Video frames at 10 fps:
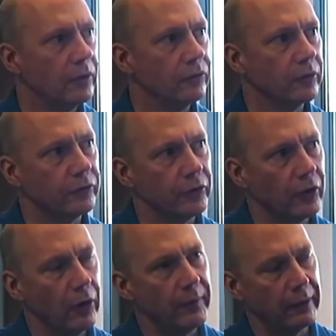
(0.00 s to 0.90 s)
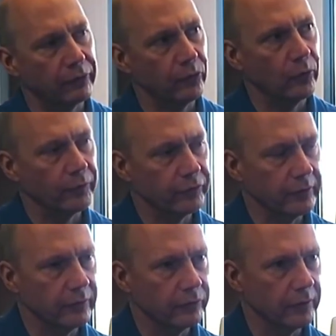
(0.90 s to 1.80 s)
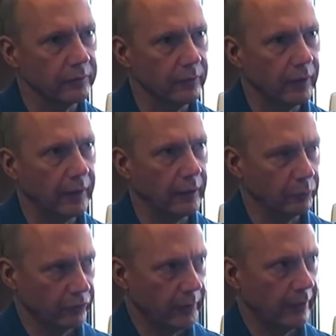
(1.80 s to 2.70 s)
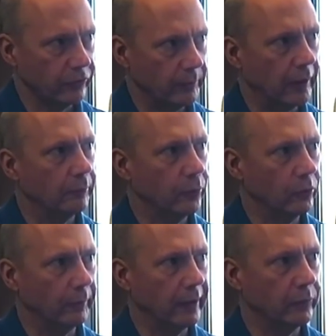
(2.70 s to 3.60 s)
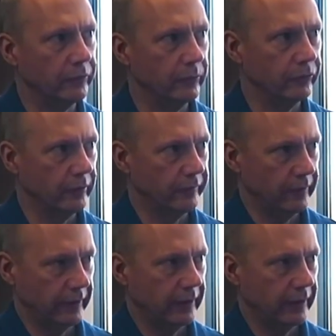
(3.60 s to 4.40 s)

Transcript: So on that thought, I was going to ask you about Paul Beckwith, who's another